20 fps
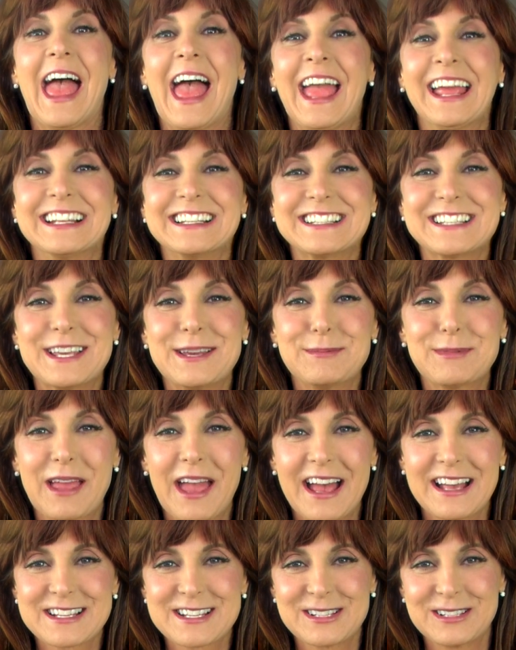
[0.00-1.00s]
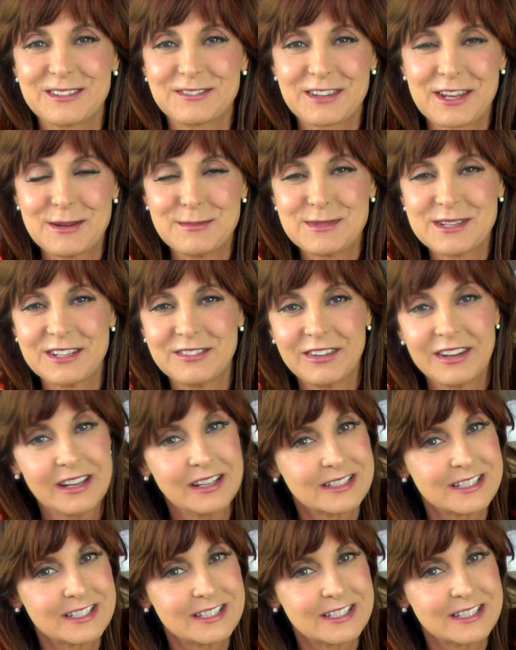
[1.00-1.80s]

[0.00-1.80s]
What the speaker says: Hey, it's Kim Castle of kimTV,